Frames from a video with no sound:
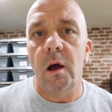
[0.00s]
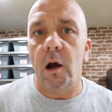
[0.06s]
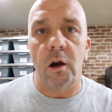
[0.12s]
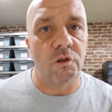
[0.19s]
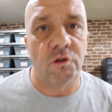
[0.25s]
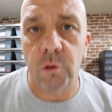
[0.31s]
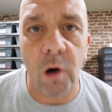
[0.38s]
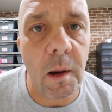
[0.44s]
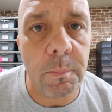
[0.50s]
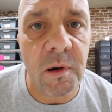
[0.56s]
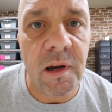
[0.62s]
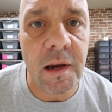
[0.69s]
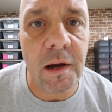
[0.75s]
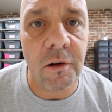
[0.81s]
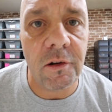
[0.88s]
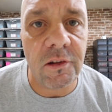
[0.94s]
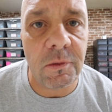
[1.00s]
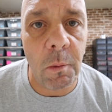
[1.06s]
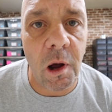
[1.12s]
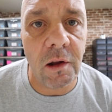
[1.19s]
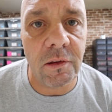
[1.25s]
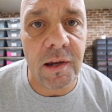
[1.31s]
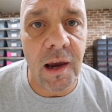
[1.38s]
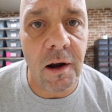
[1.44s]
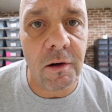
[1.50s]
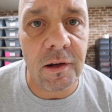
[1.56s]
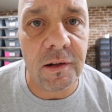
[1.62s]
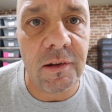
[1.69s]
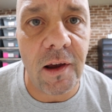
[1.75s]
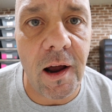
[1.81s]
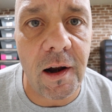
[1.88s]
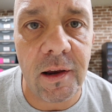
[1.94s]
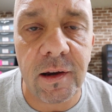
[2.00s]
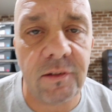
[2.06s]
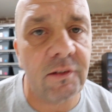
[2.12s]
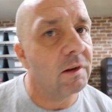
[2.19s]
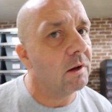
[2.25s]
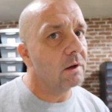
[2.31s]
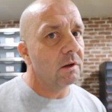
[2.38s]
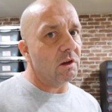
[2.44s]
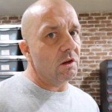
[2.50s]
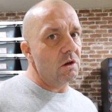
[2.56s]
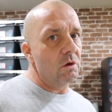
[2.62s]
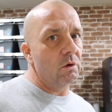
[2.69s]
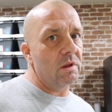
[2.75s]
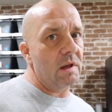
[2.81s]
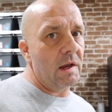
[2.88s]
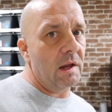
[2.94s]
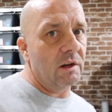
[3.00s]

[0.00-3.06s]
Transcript: are dropping here at Small Town Xotics. Cue the